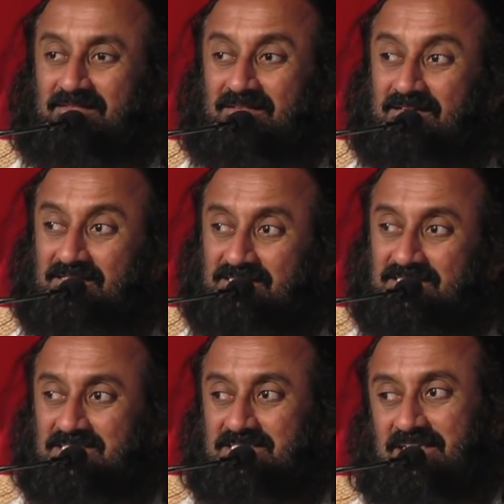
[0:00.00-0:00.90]
learn
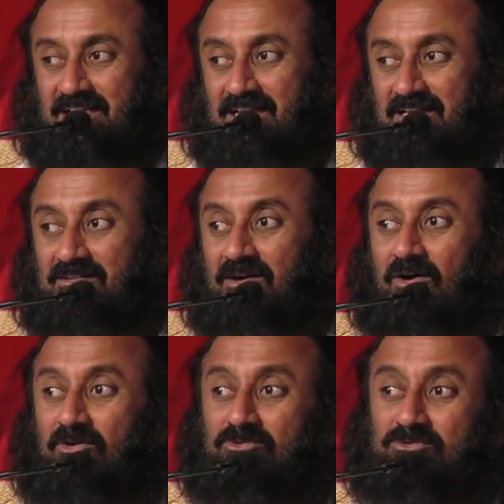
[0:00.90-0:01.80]
the skill.
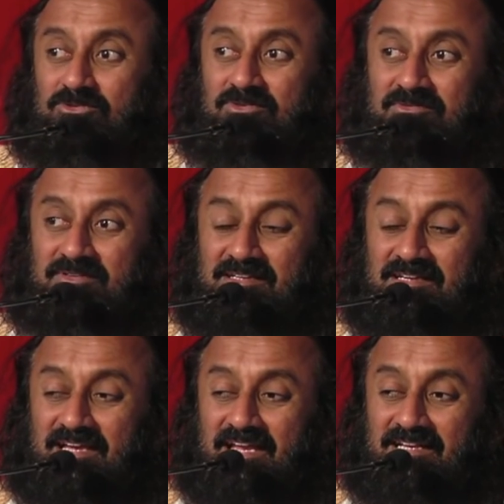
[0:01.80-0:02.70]
How to
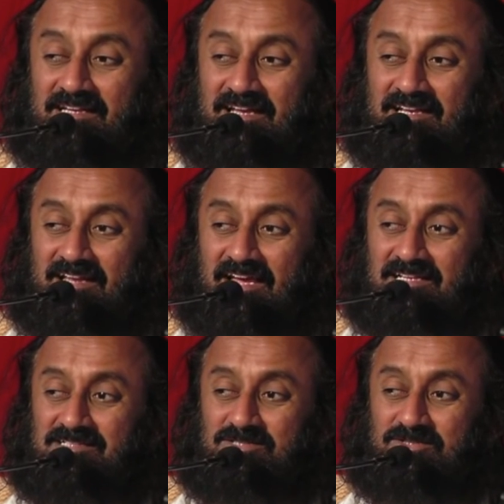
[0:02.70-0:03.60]

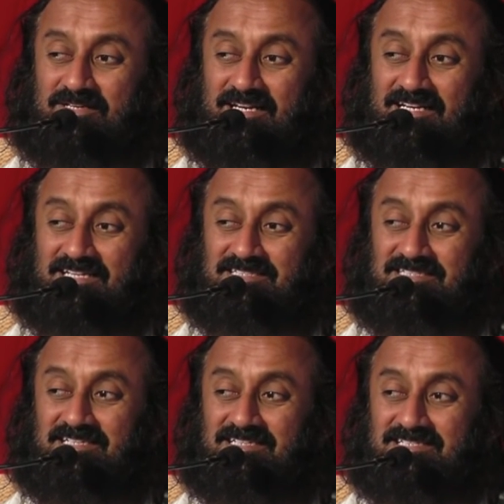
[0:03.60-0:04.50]
enhance your
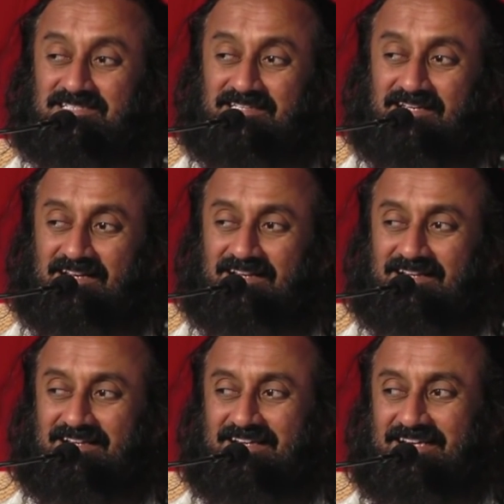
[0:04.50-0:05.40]
energy and skill,
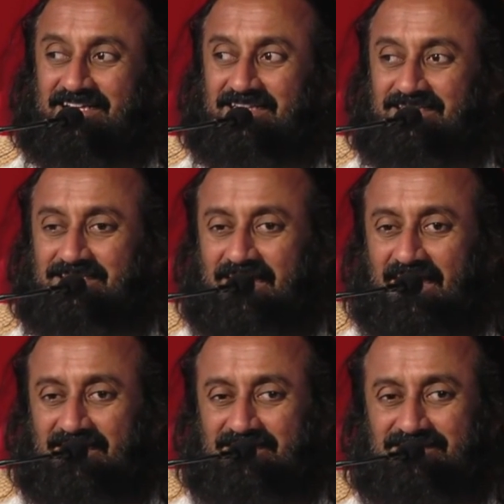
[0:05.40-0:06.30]

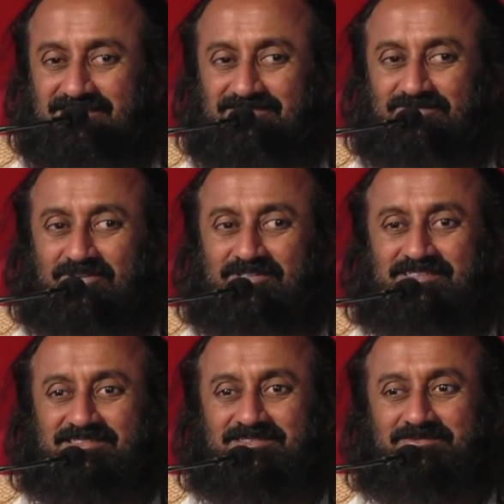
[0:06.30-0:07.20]
that is
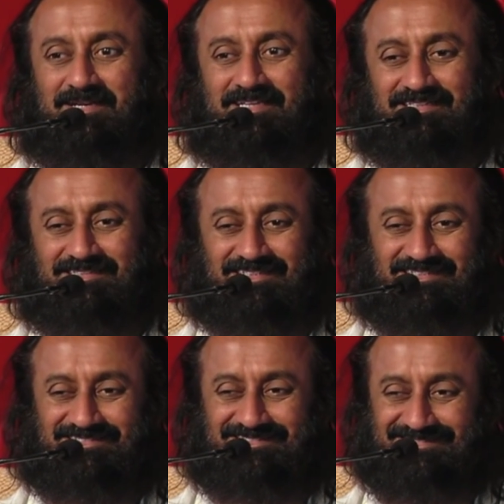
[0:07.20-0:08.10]
what is a
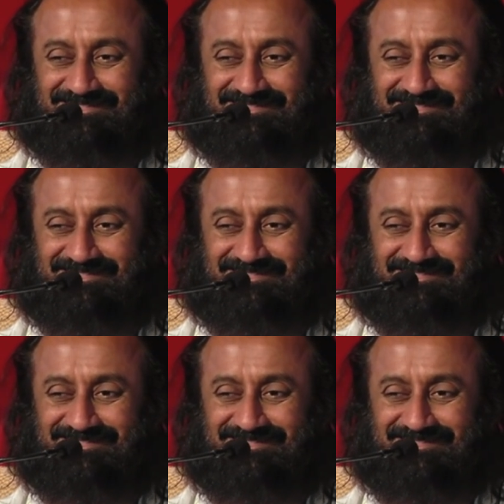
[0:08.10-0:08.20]
meditation.